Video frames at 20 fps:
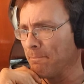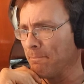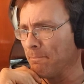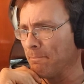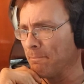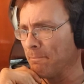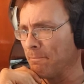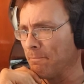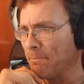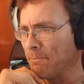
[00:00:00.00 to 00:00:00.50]

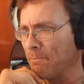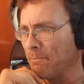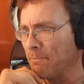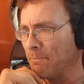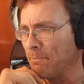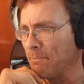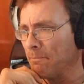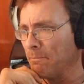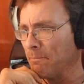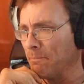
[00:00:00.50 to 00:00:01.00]
Are you, gonna, are
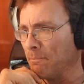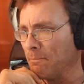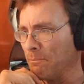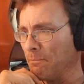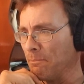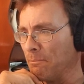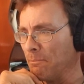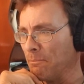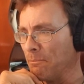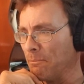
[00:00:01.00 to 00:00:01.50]
you
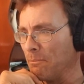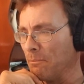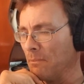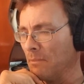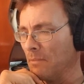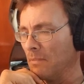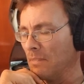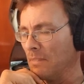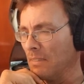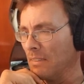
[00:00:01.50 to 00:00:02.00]
coping
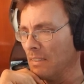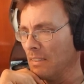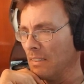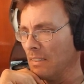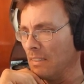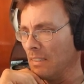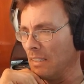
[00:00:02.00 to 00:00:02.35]
okay with that?